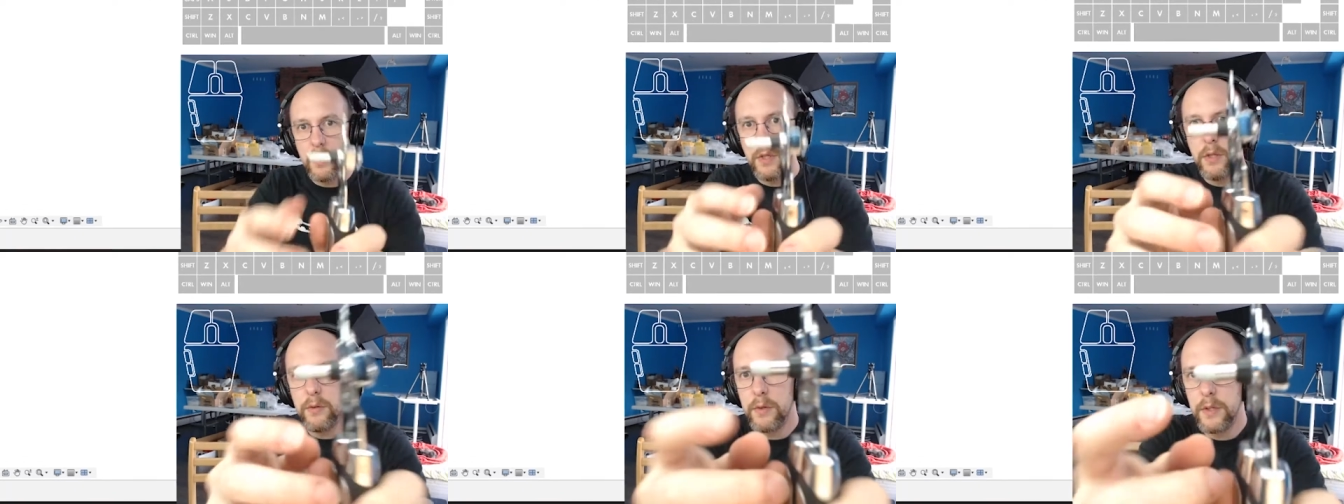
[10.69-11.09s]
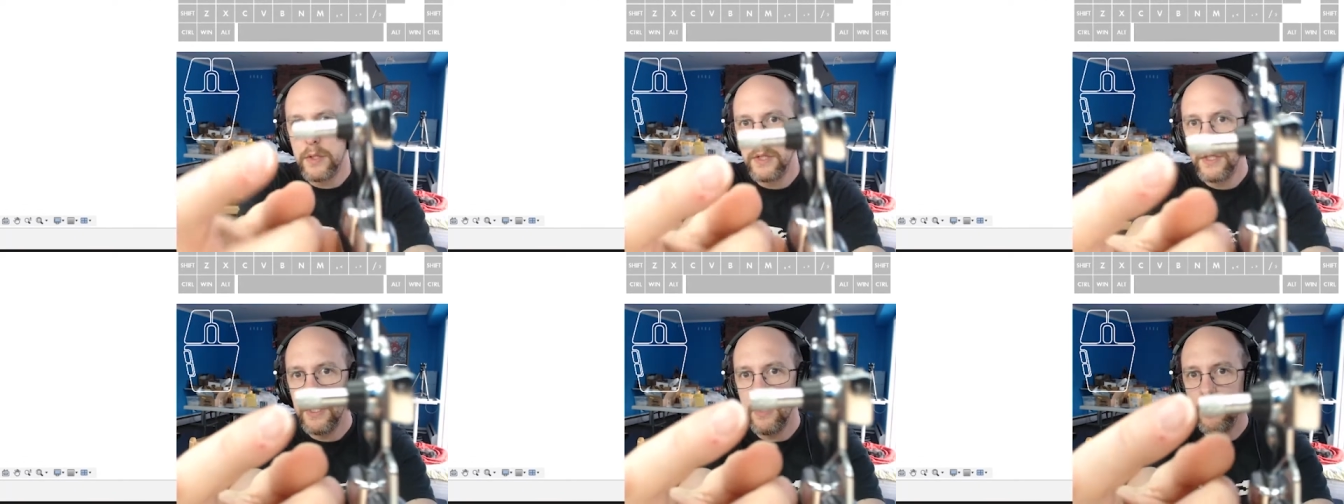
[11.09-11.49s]
You can
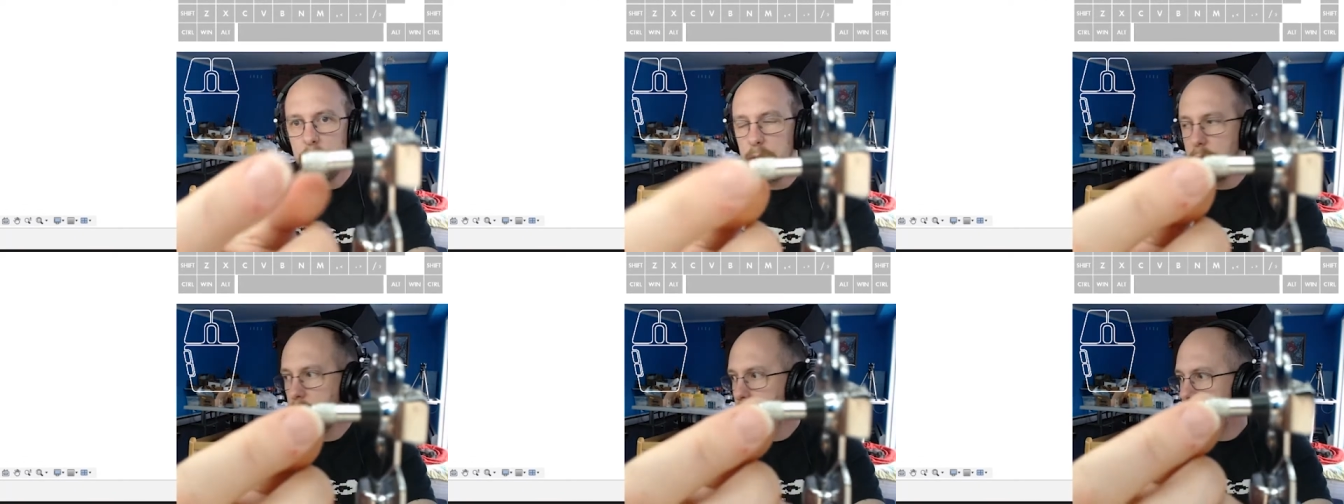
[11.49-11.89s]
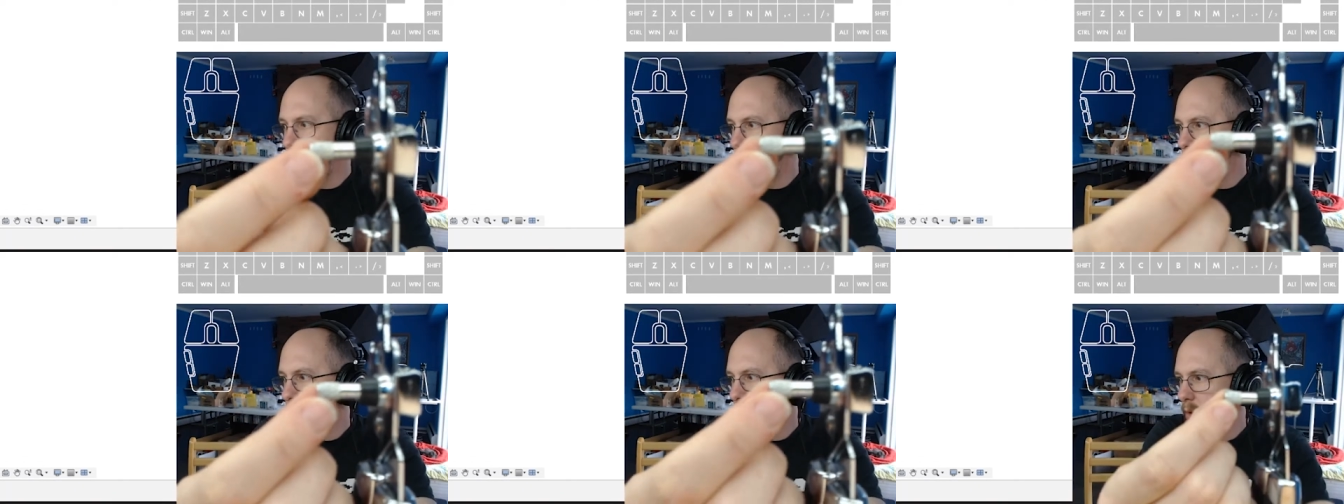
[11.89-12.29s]
see up here, this
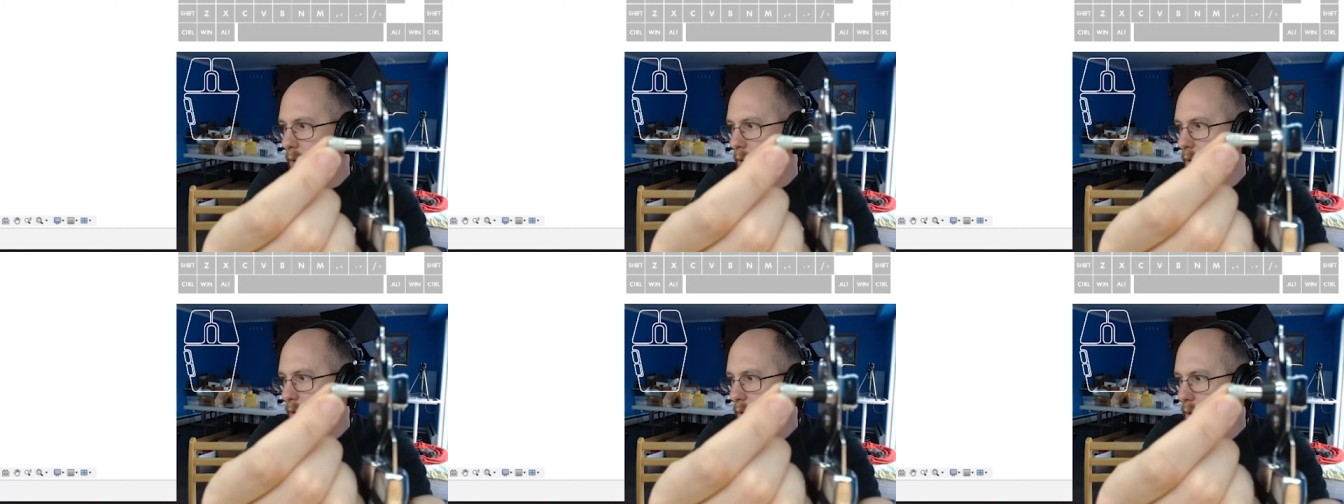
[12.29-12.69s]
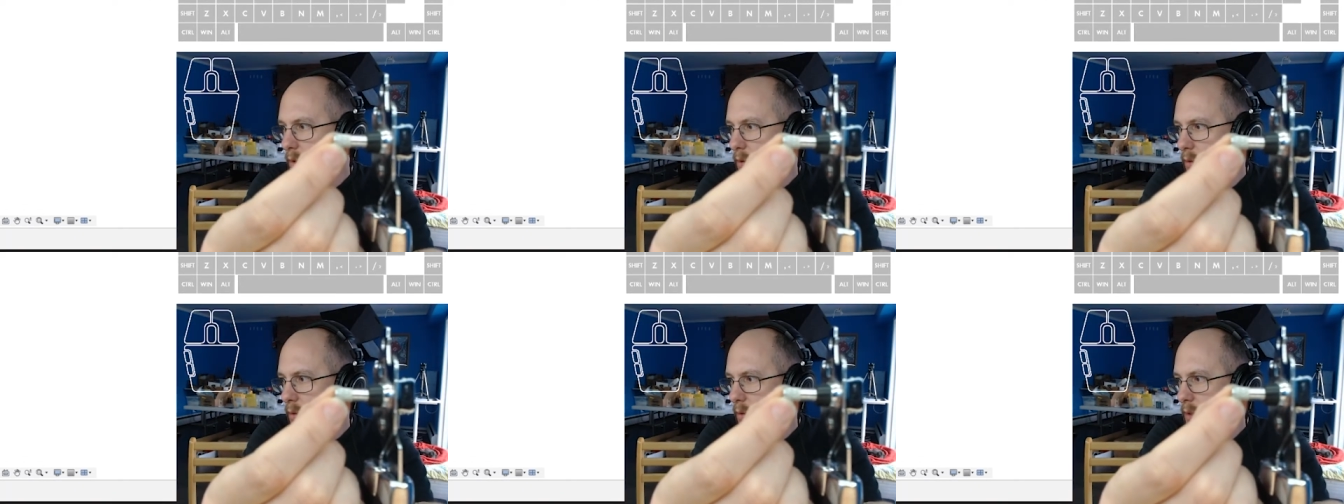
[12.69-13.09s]
is knurled,
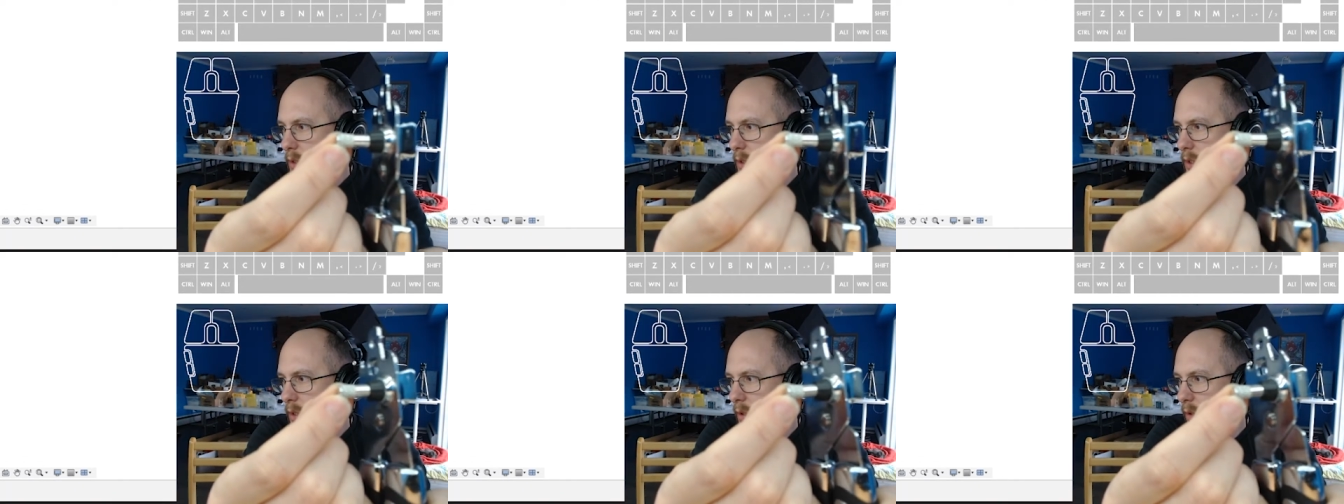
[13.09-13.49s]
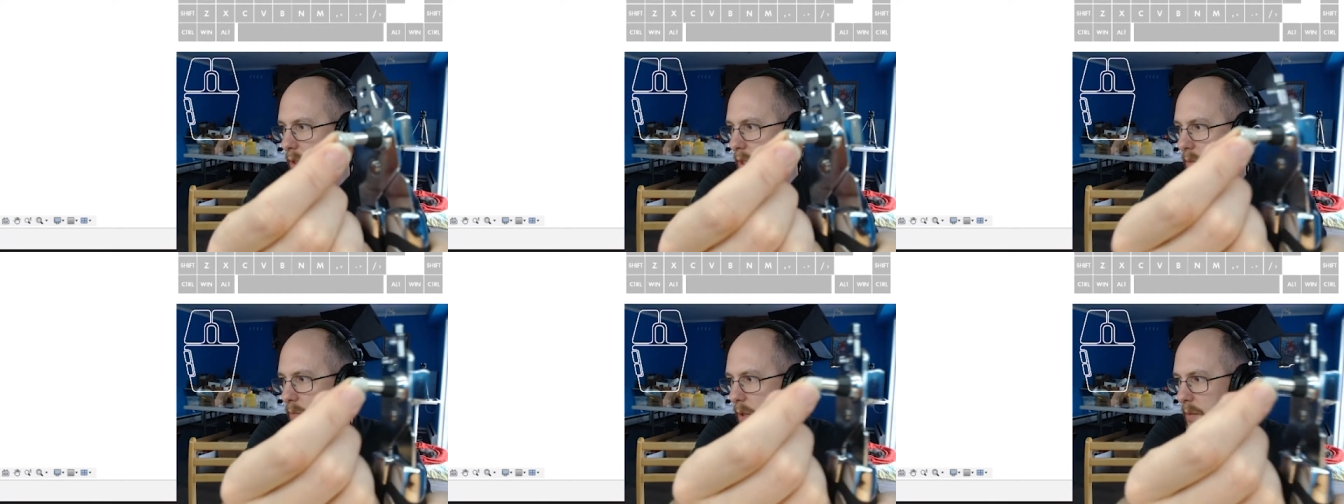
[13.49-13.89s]
this is all
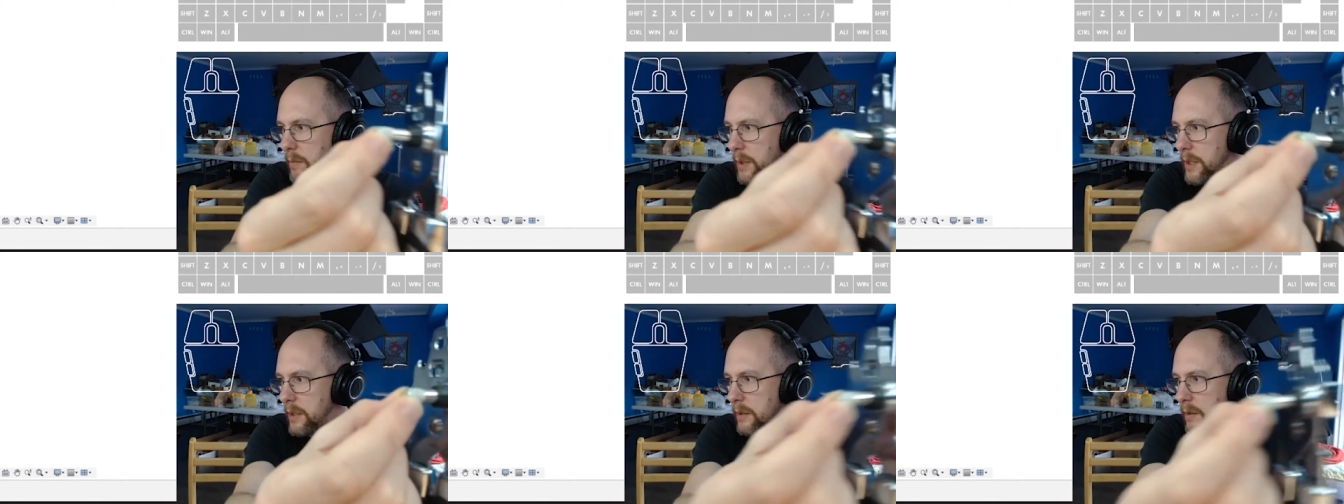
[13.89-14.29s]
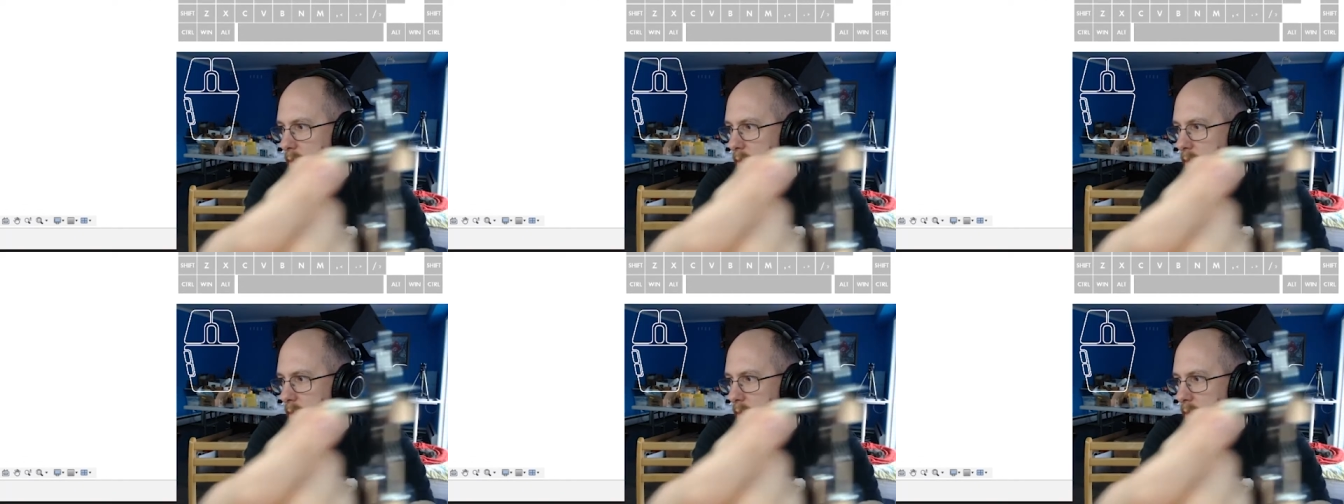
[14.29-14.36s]
like bumpy.